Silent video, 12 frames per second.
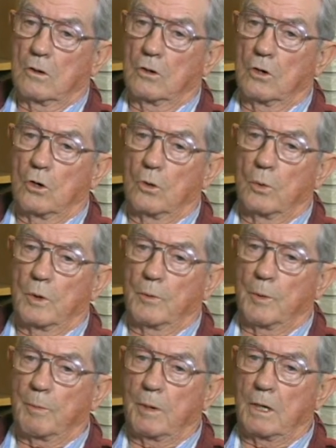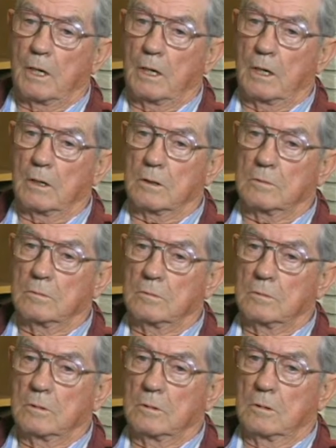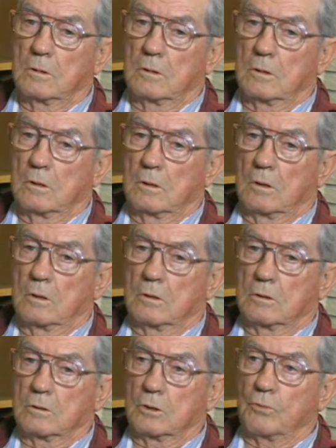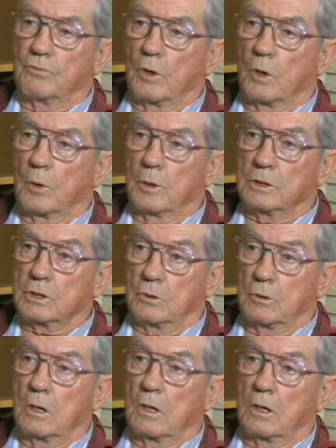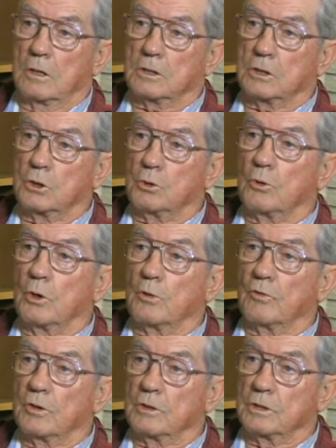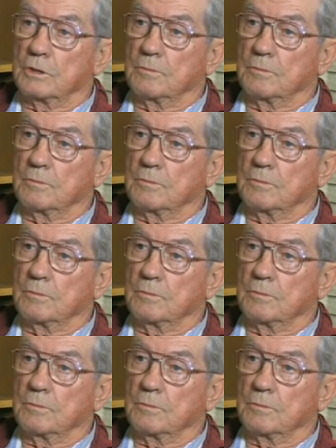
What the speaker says: No, we were playing 2 forwards, 2 guards, and 2 rovers.